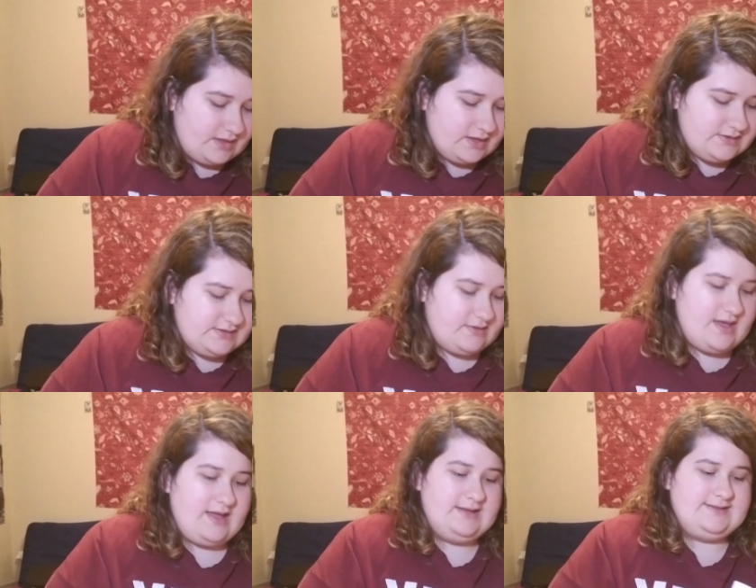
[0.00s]
So
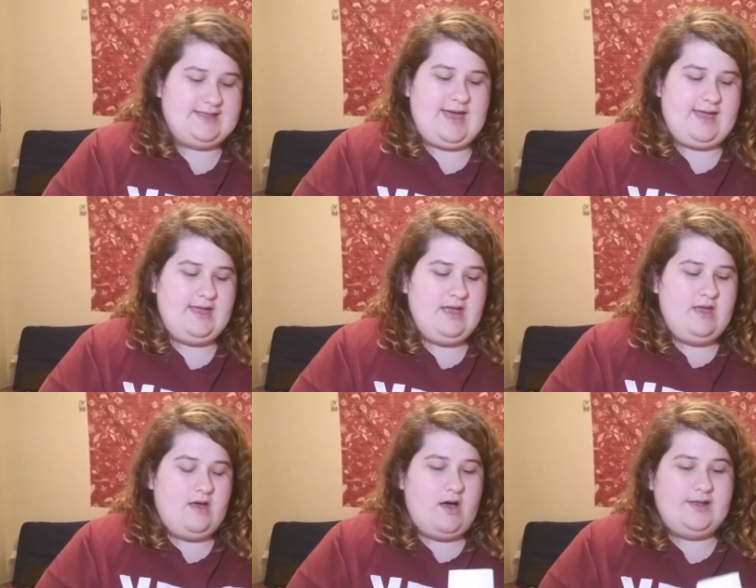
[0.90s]
that is that.
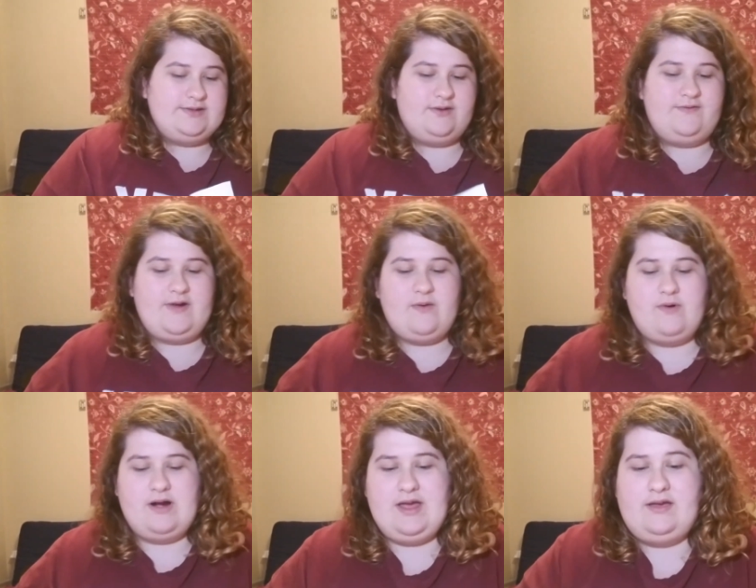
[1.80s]
Also, fair
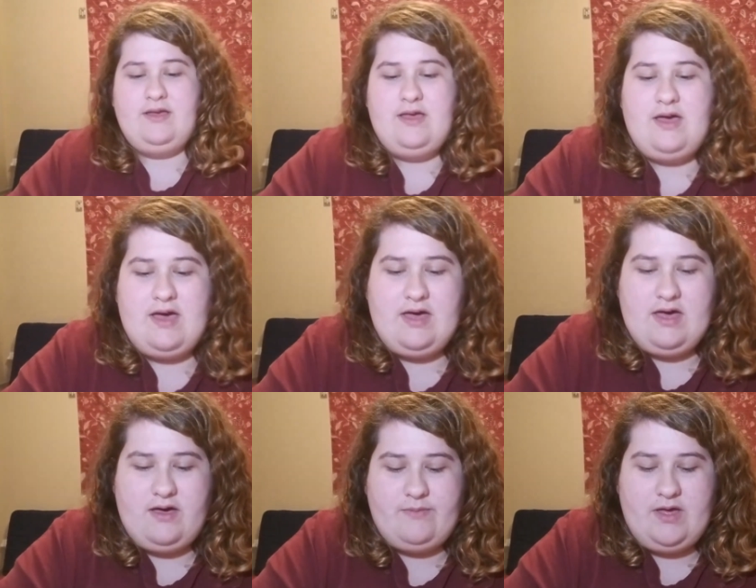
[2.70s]
warning,
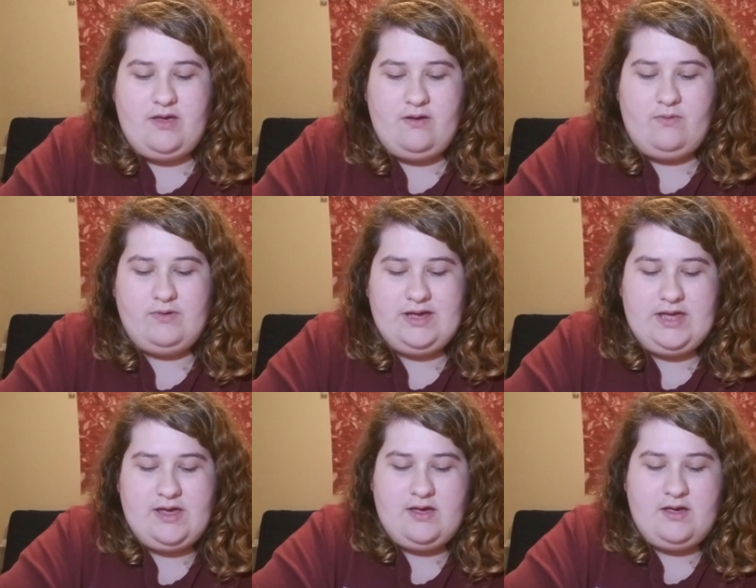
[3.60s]
um,
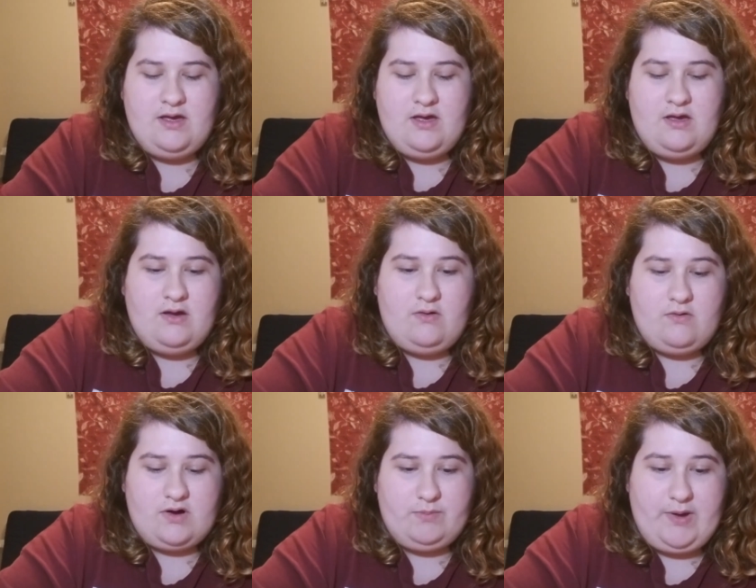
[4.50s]
we
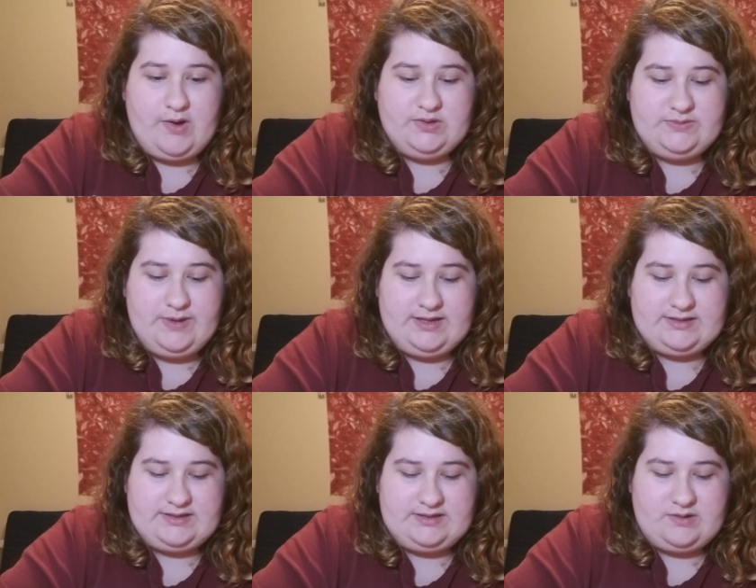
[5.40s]
ordered Postmates,
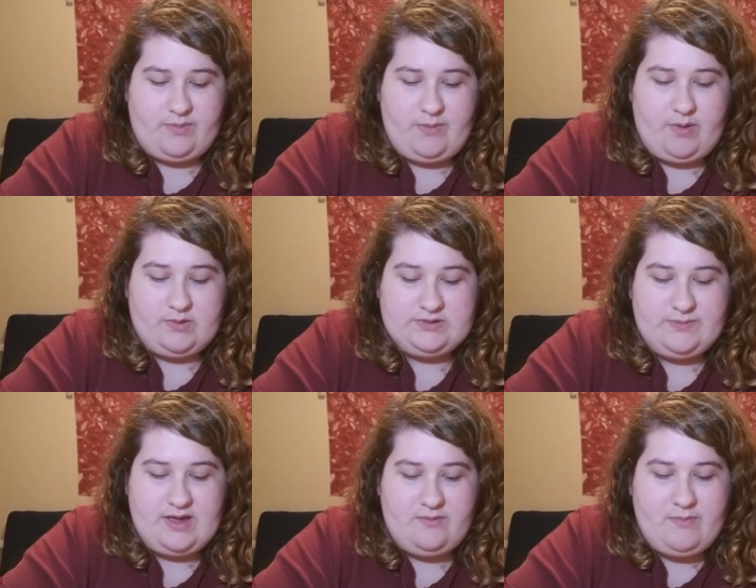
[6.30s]
so my
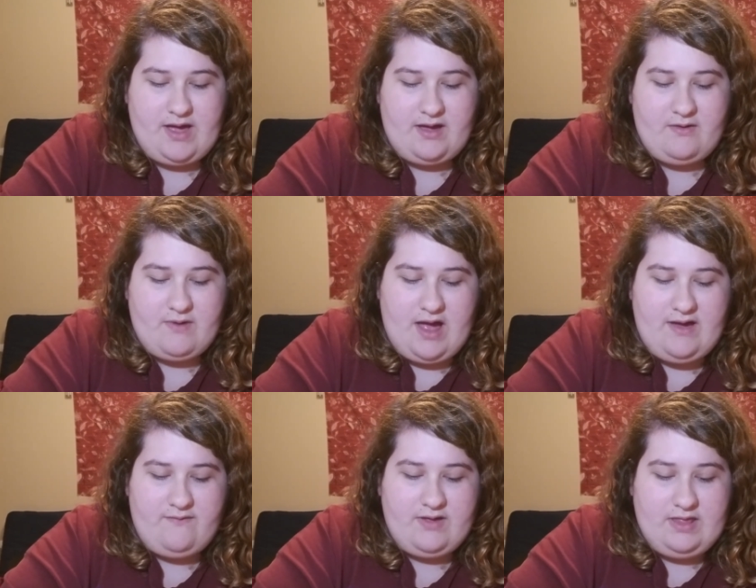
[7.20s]
Postmate might
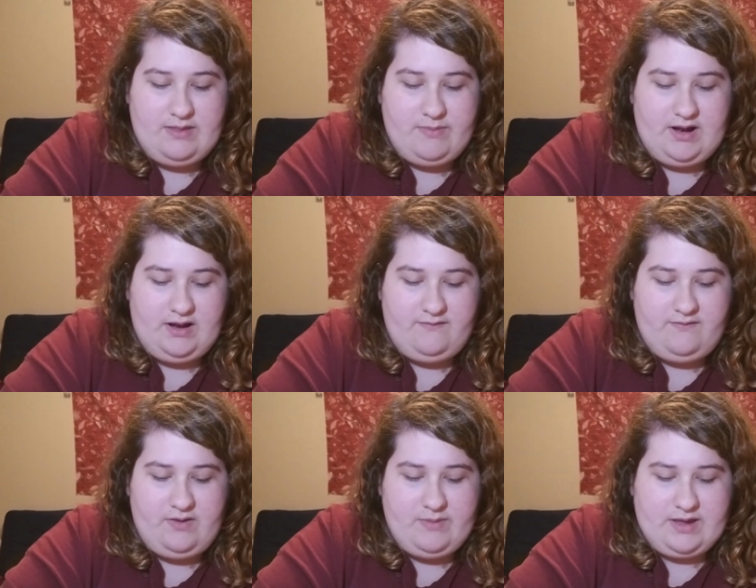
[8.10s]
arrive in the middle of
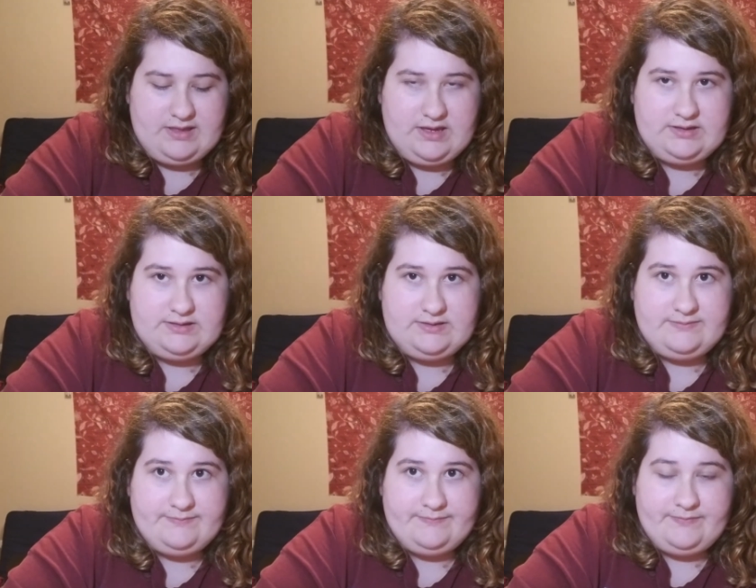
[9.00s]
filming
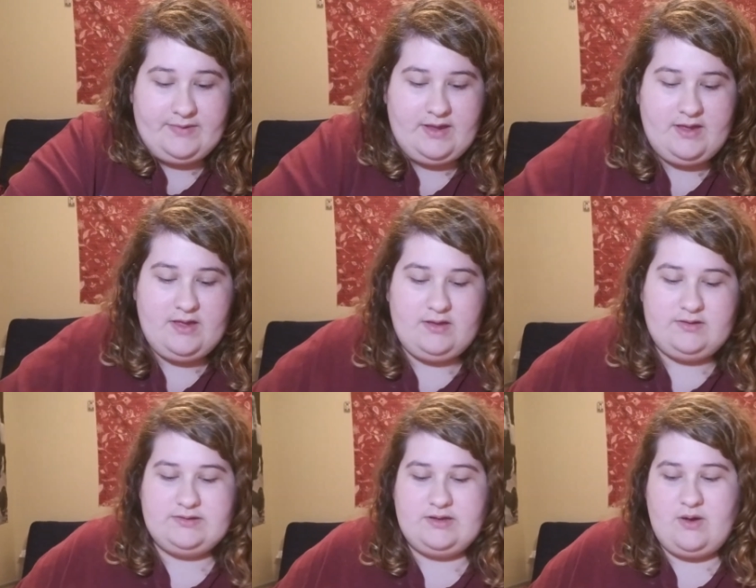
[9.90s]

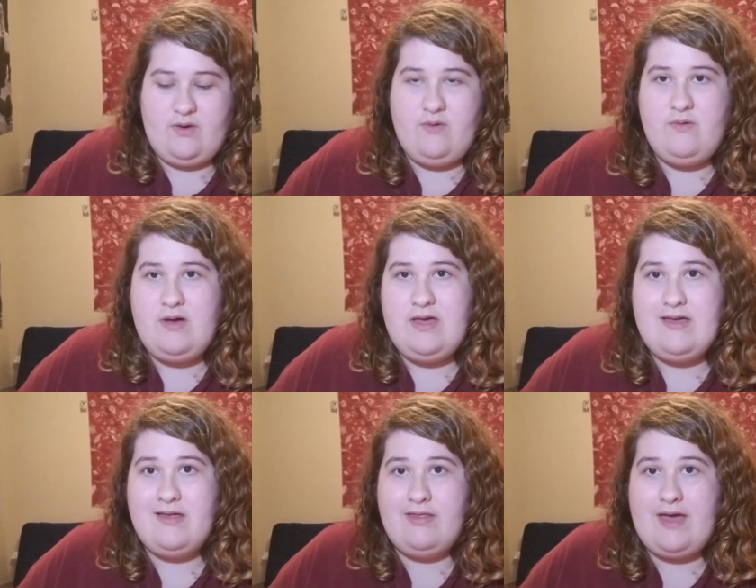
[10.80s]
this. So
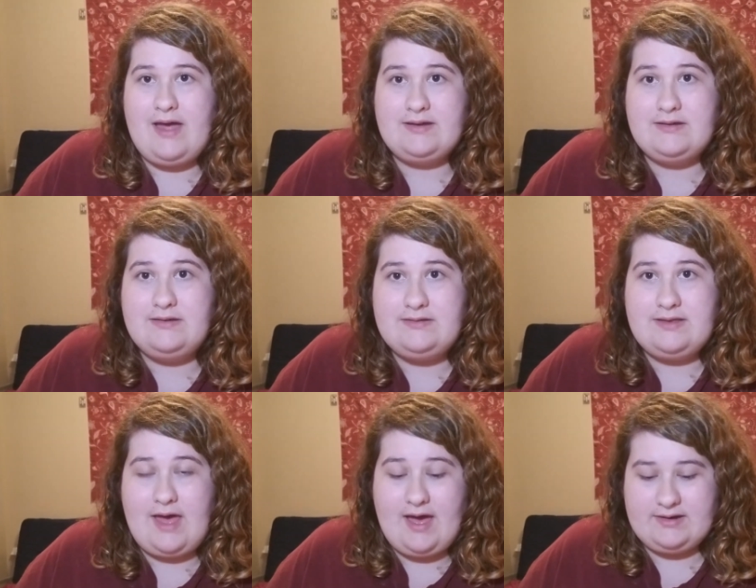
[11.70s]
that is
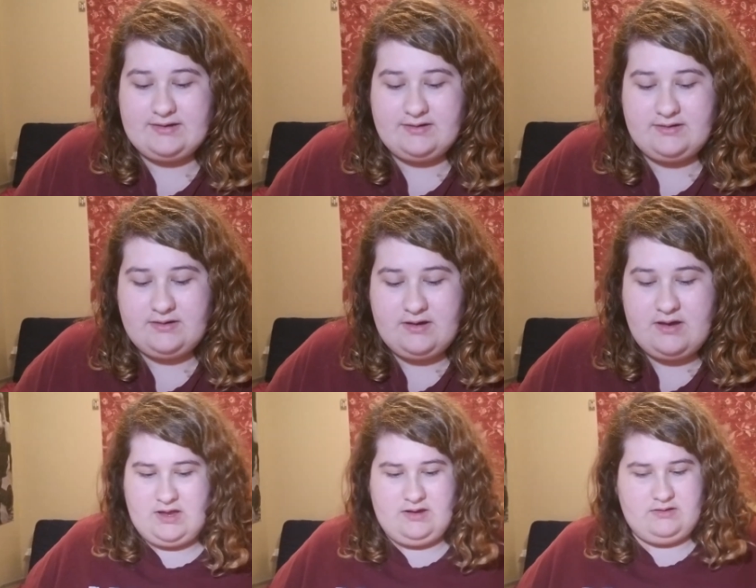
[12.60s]
that.
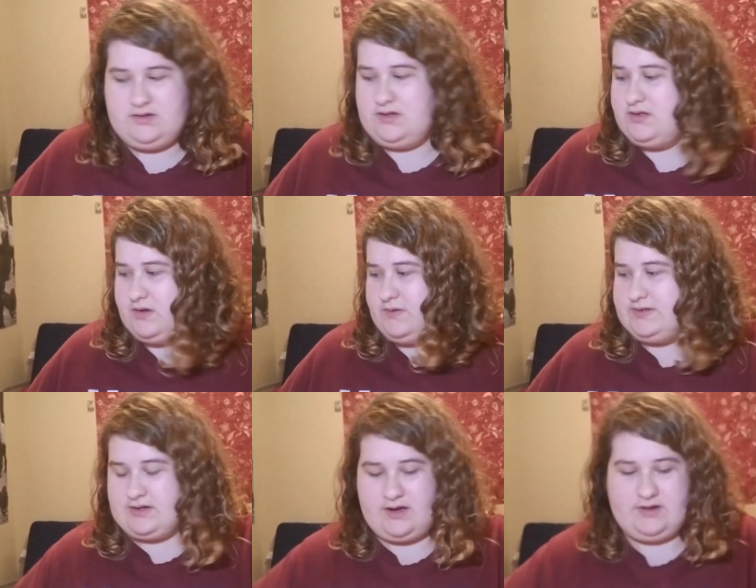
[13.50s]
The glue
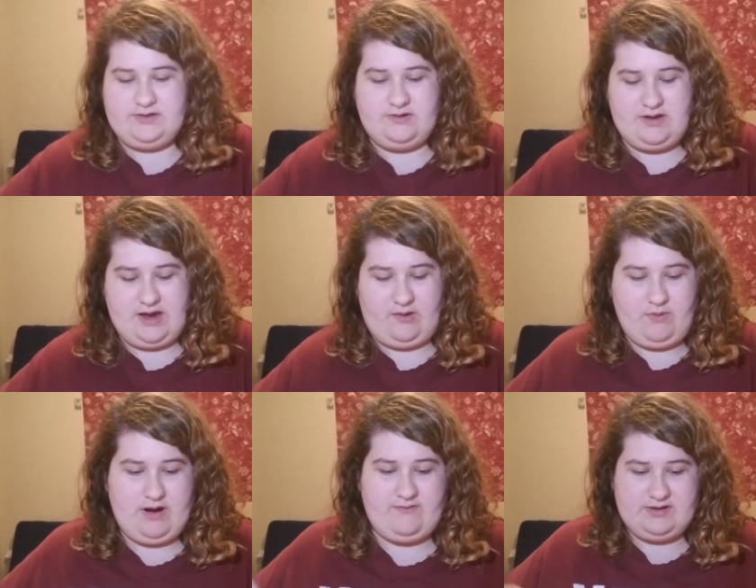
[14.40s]
is also like
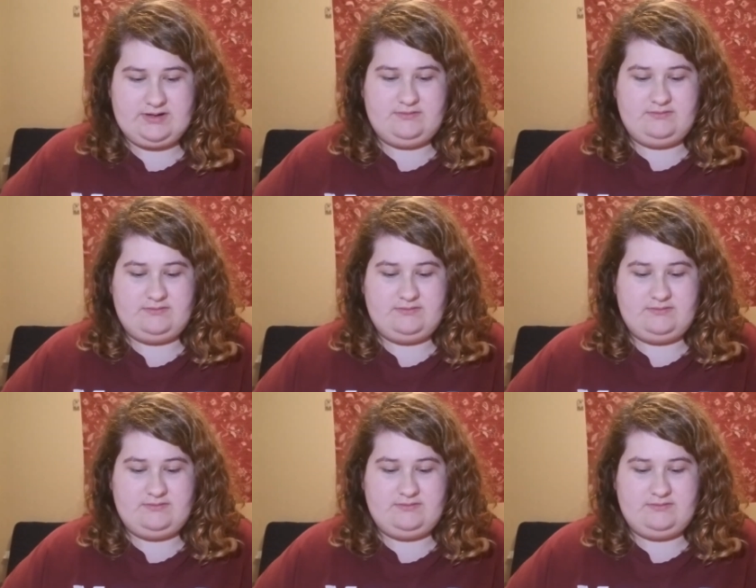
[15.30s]
whenever